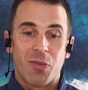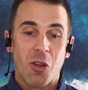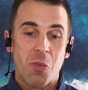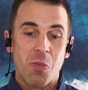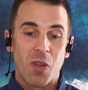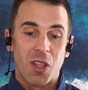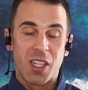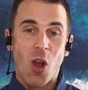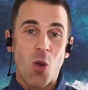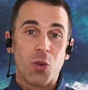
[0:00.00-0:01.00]

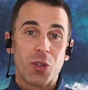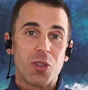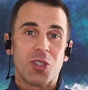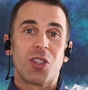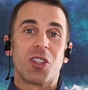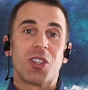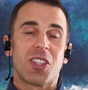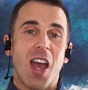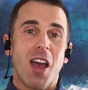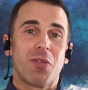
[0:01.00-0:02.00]
From the owners to
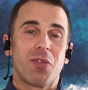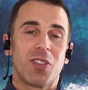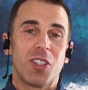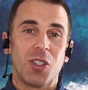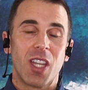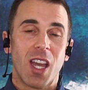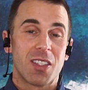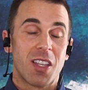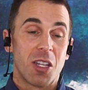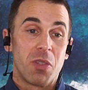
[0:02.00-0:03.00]
the staff, you
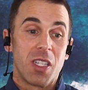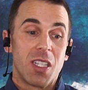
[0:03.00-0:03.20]
guys